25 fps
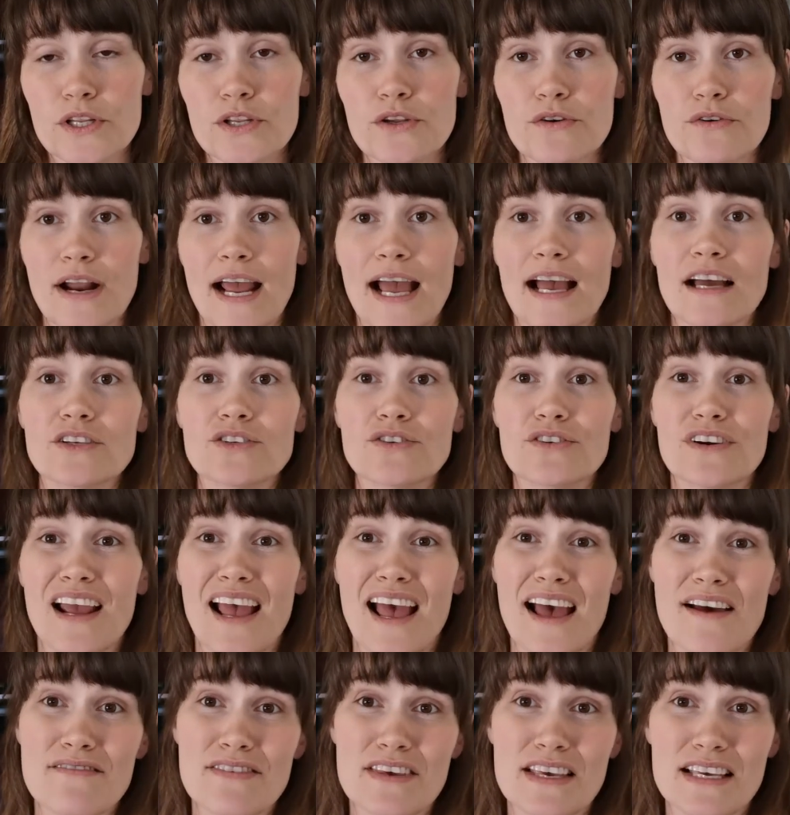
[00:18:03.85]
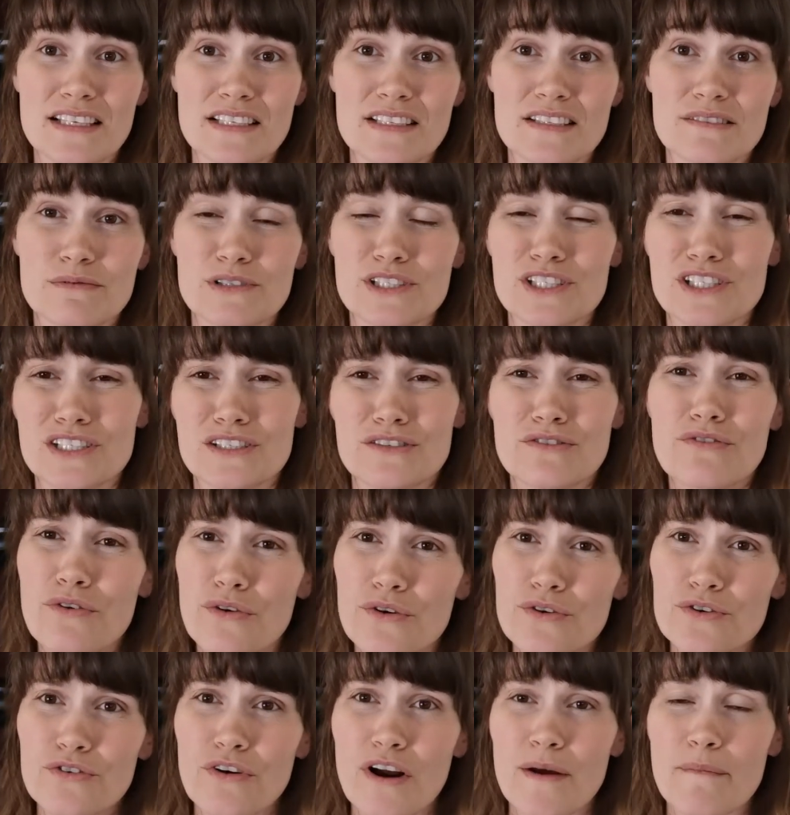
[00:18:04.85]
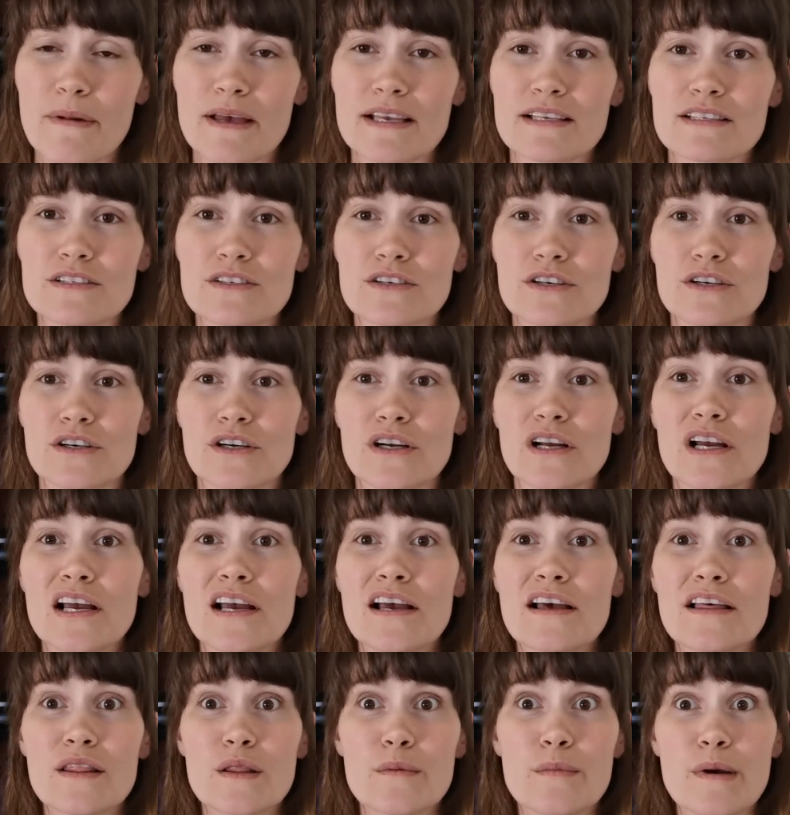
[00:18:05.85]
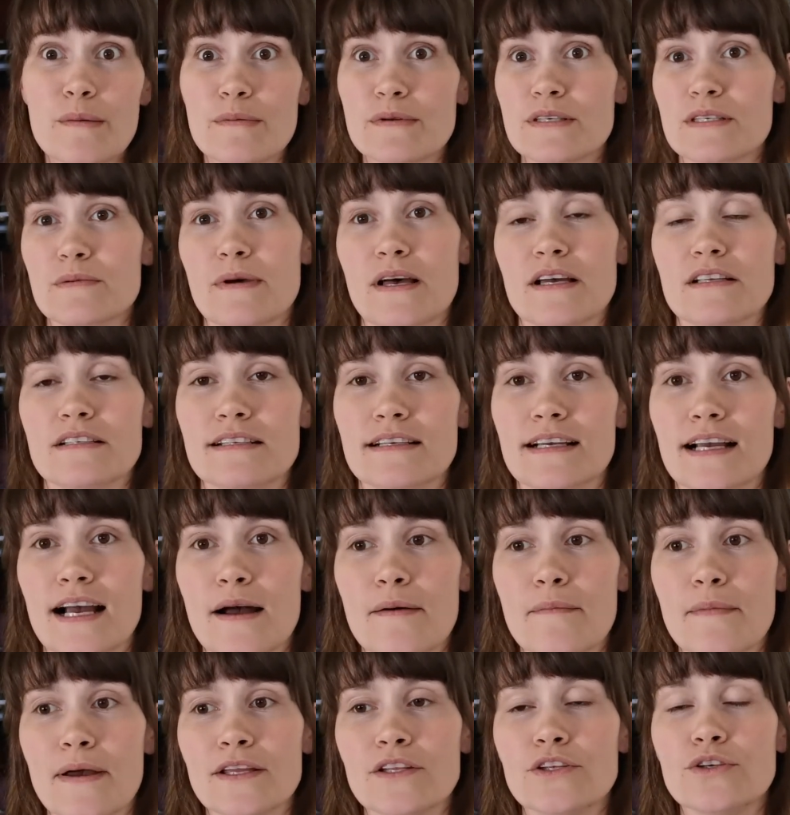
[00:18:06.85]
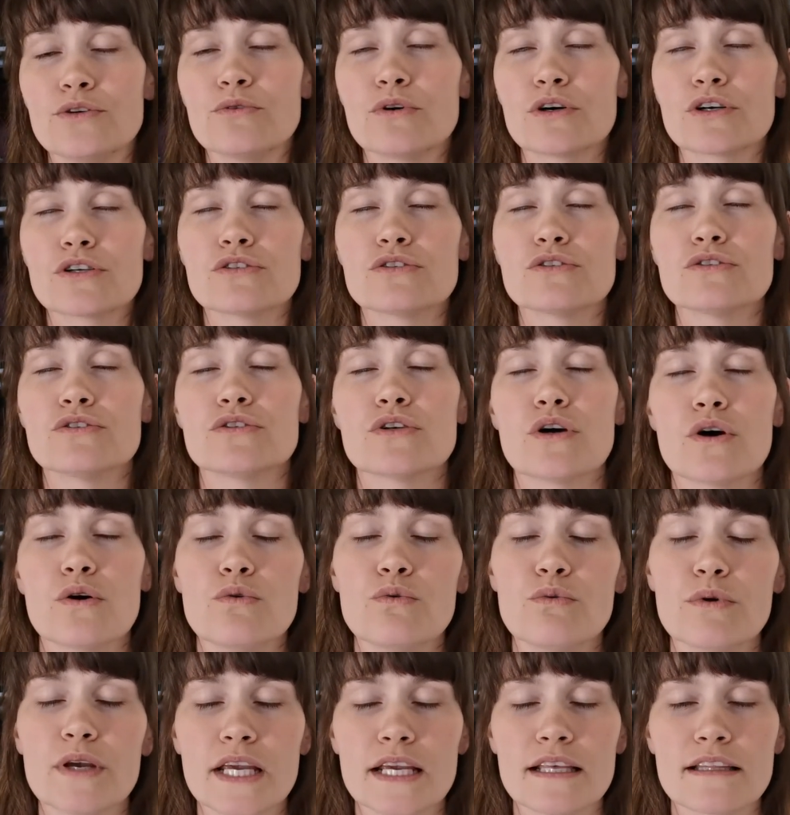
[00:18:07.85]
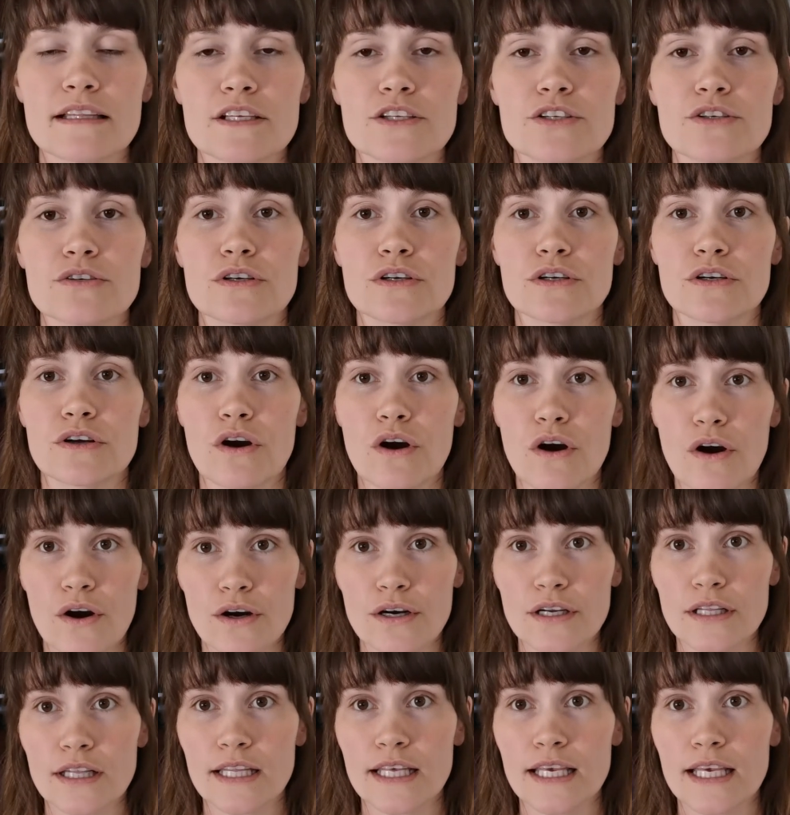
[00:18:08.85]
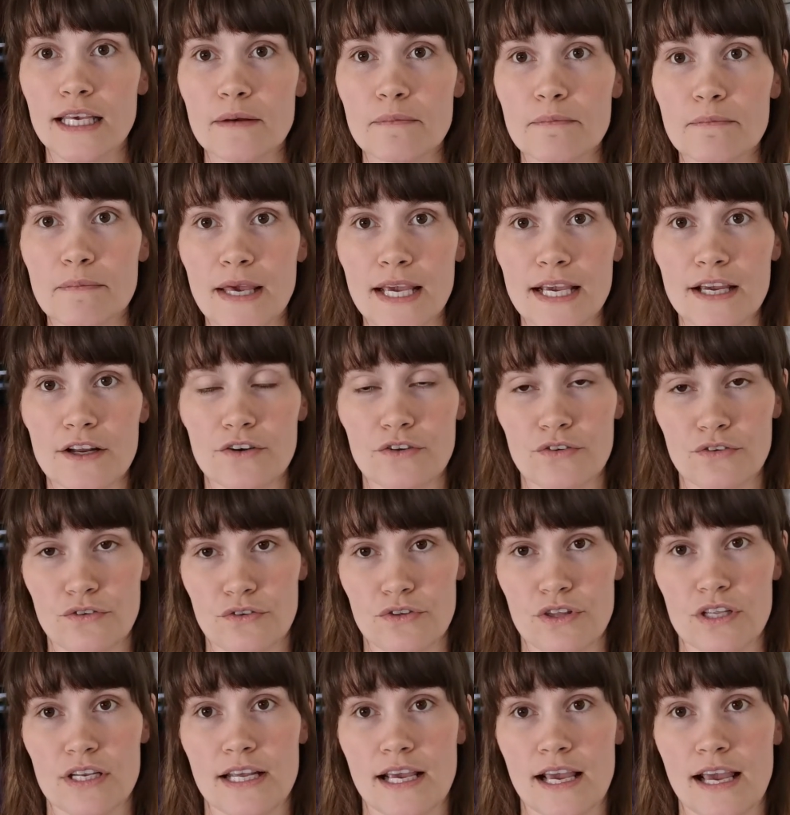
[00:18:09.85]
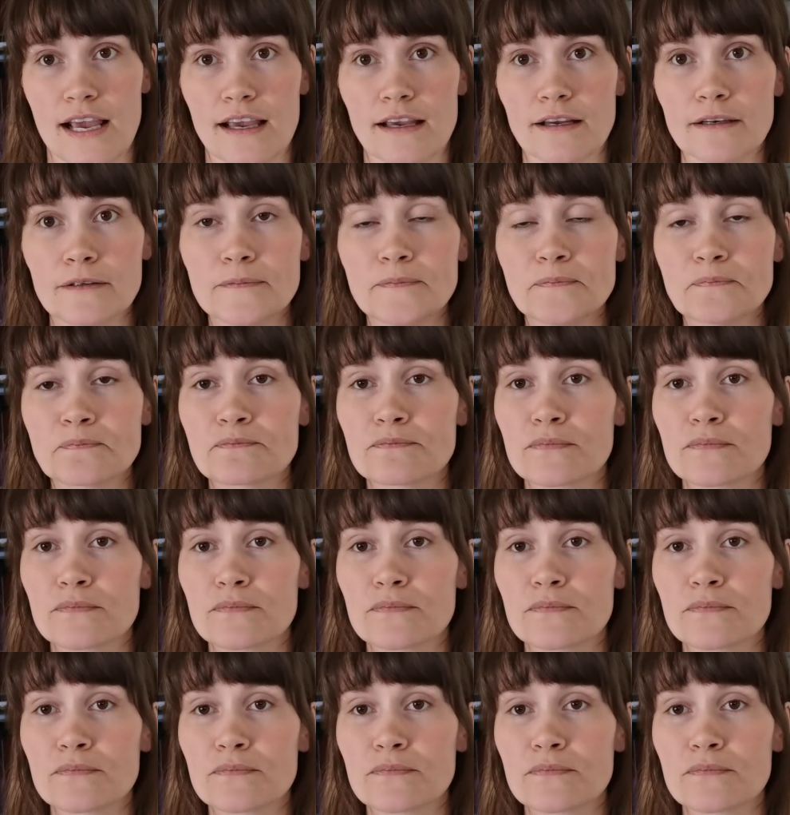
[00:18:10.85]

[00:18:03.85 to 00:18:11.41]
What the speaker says: when you're at your heaviest, which is third trimester, the baby's about to come, and you are so weak that you can hardly make it through the day.